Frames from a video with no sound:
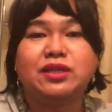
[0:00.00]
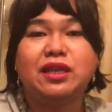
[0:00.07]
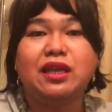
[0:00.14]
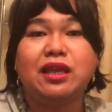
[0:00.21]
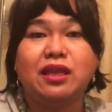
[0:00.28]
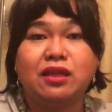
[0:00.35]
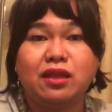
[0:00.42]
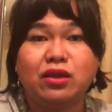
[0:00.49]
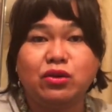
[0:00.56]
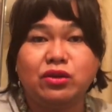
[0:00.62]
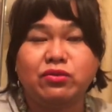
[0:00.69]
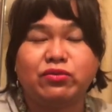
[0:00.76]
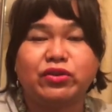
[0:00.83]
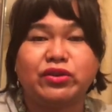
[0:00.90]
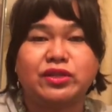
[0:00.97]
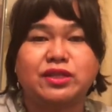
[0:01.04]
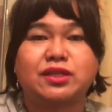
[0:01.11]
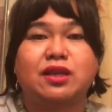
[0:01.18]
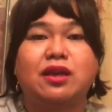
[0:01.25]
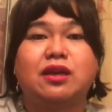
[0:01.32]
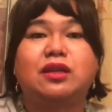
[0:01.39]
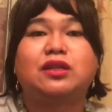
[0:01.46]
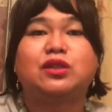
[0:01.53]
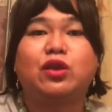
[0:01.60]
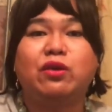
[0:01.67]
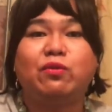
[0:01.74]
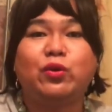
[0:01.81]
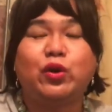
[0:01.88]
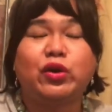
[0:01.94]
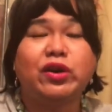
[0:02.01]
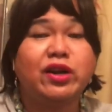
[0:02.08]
in the universe. So if you're a